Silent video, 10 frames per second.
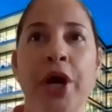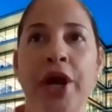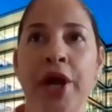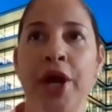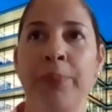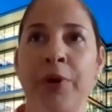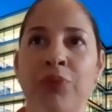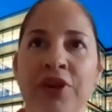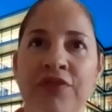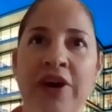Uh,
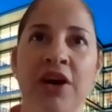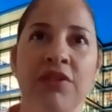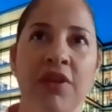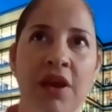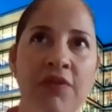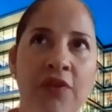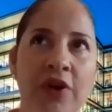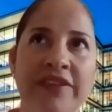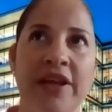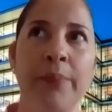but we found, uh,
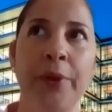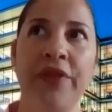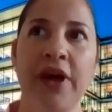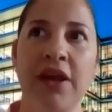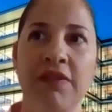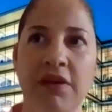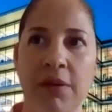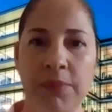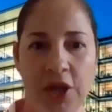for example, that uh,